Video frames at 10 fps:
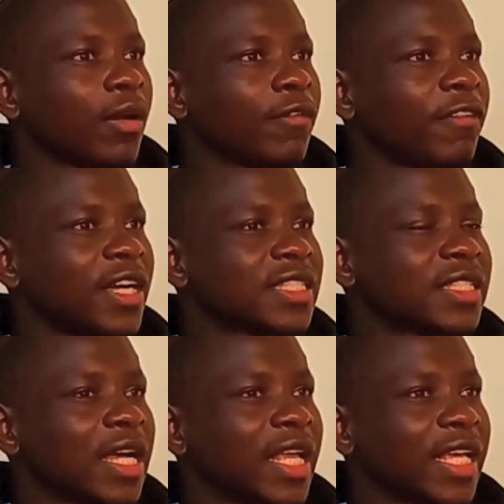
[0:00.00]
first
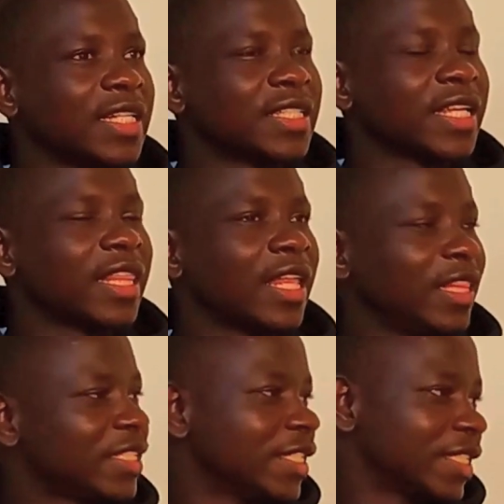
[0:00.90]
I can say that
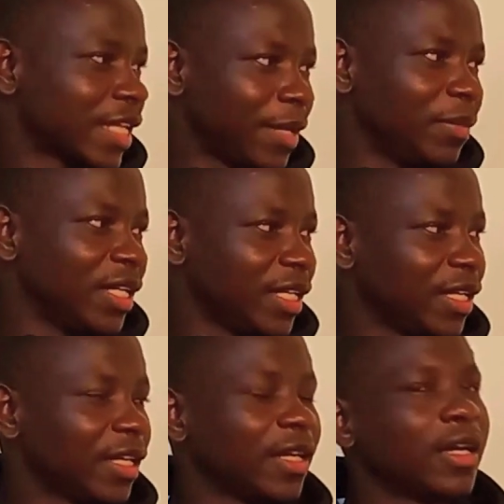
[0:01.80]
this is timely.
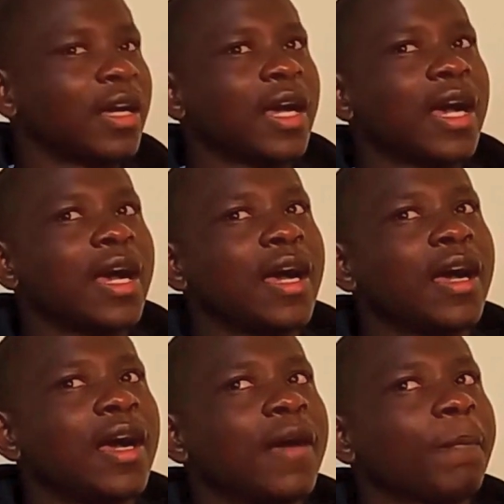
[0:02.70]

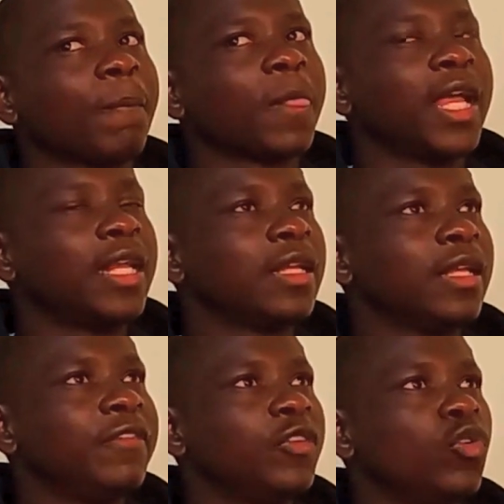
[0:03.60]
And
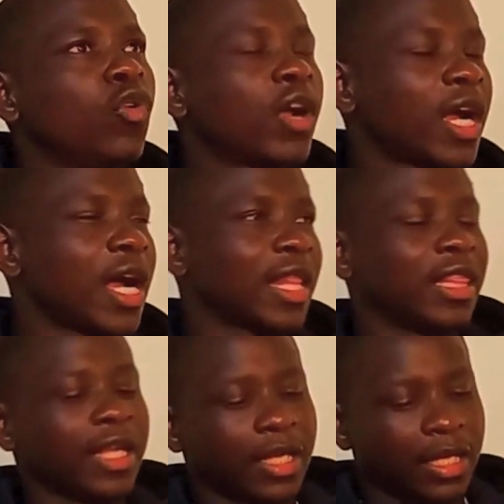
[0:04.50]
if you look at
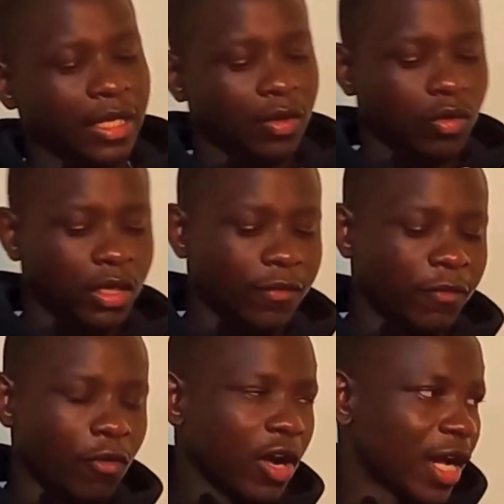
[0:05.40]
the
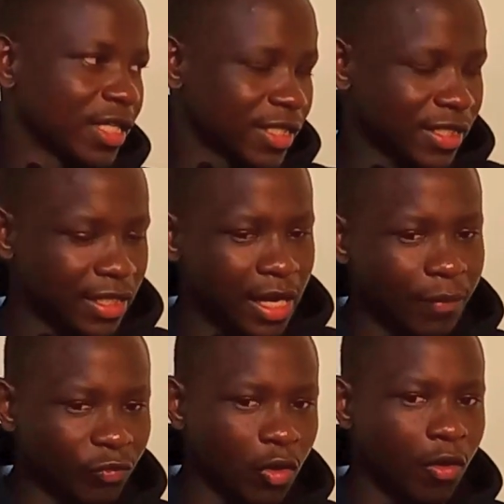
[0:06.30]
focus
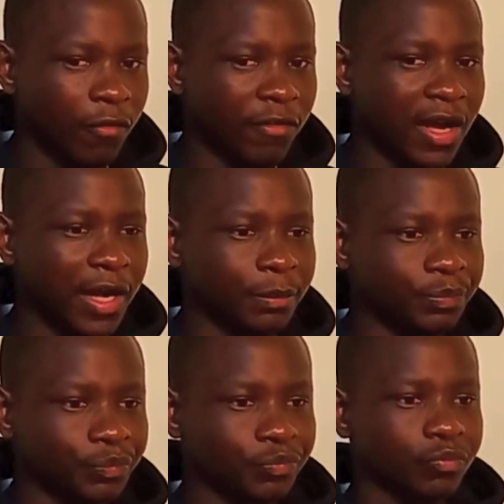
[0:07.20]

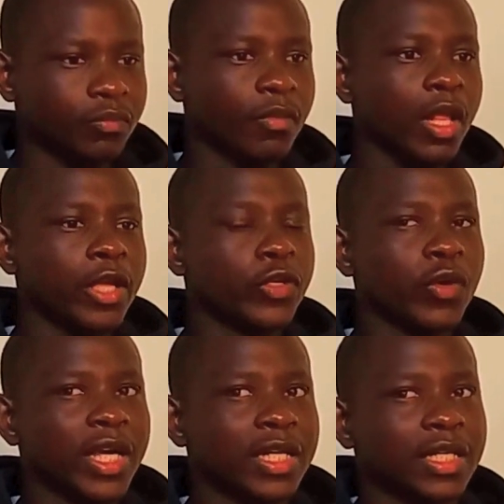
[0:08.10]
of
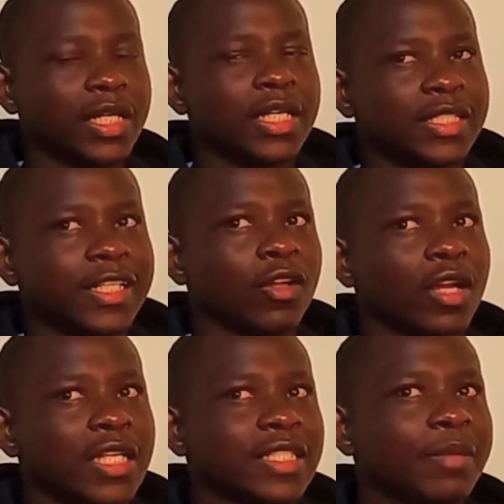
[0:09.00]
UN General
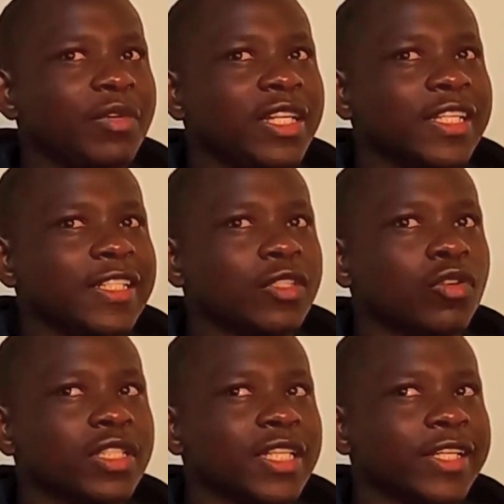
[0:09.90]
Assembly is
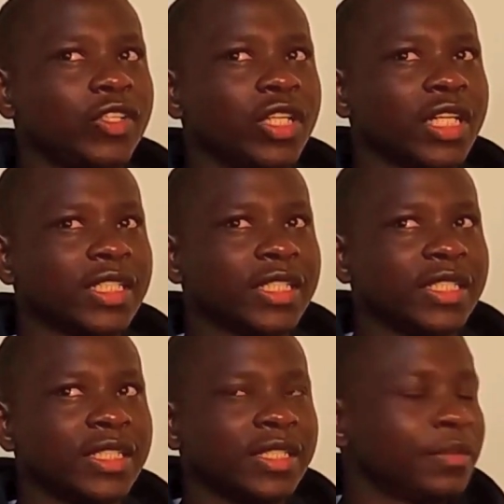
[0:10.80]
on
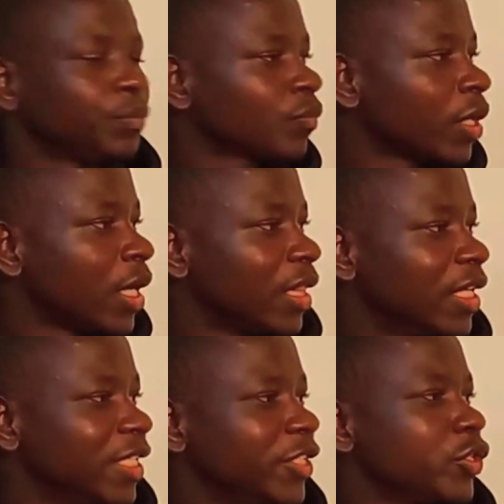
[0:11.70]
security,
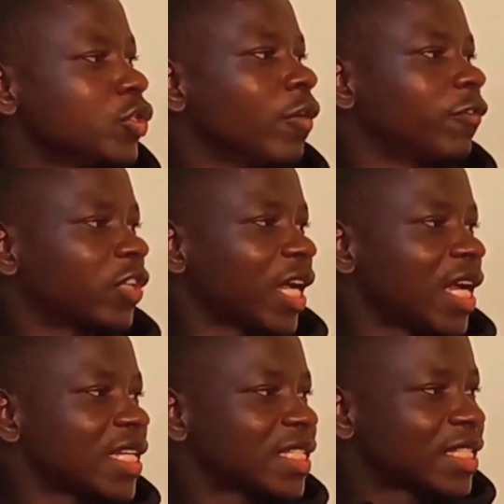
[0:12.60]
the issues of
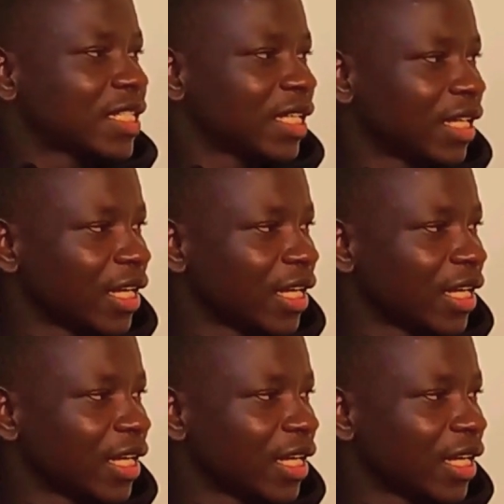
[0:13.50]
trust,